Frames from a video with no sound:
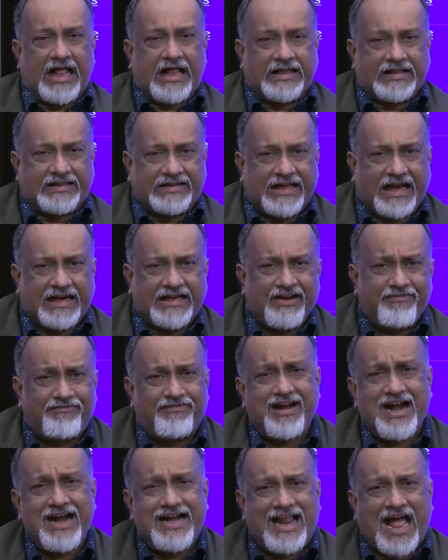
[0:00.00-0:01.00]
the
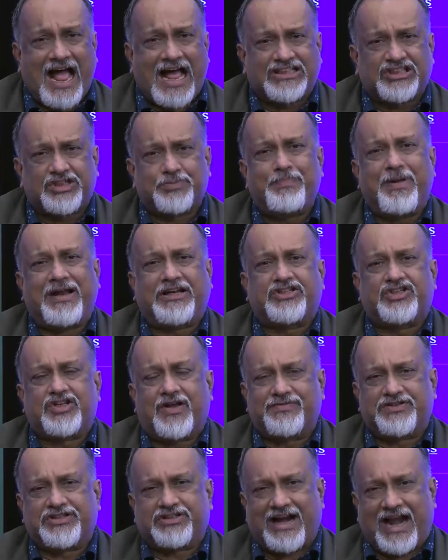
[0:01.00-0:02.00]
different aspects
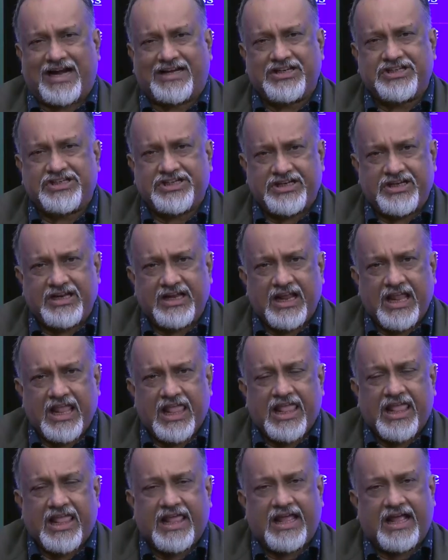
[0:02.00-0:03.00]
of strategy
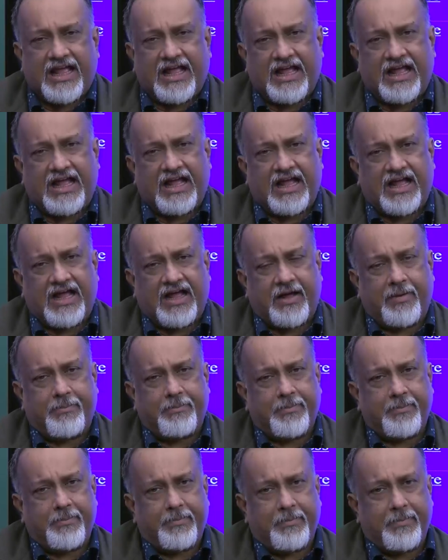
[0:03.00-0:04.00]

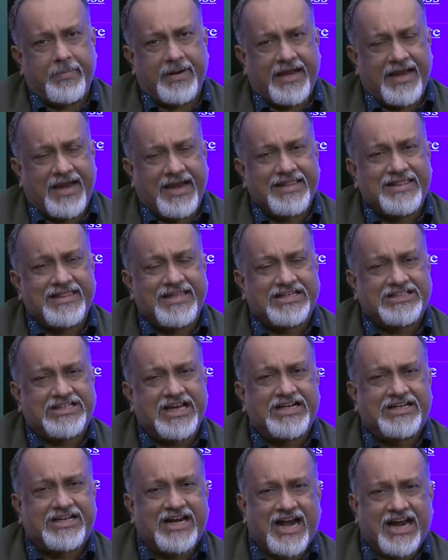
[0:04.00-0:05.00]
in this
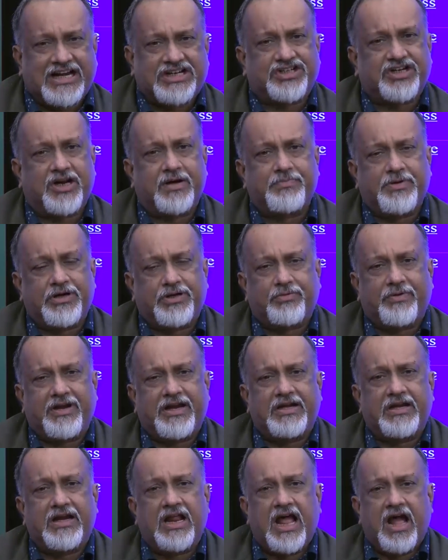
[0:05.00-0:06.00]
interaction
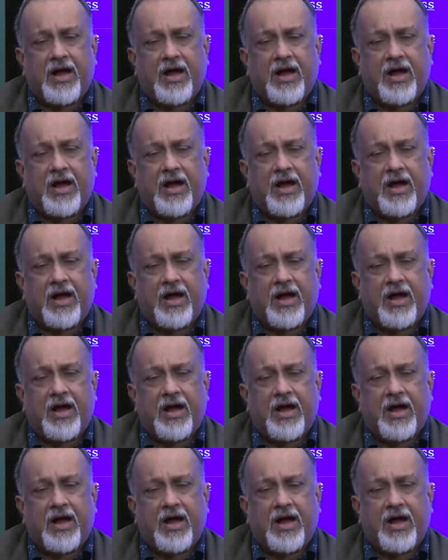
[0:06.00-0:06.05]
between